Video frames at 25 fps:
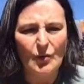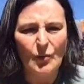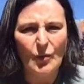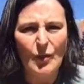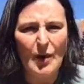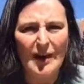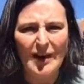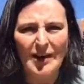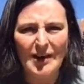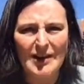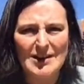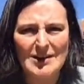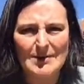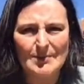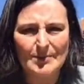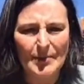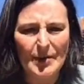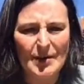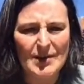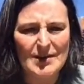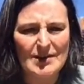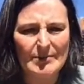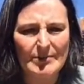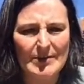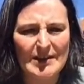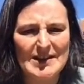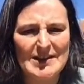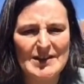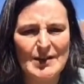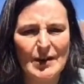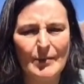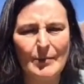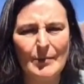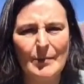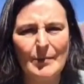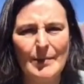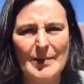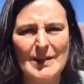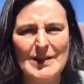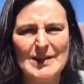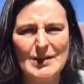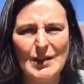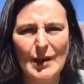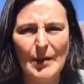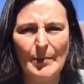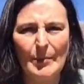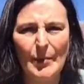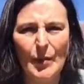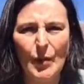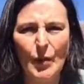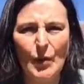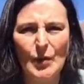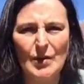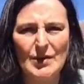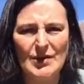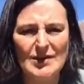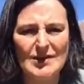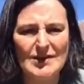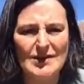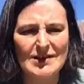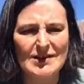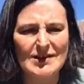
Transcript: Why can this possibly be so important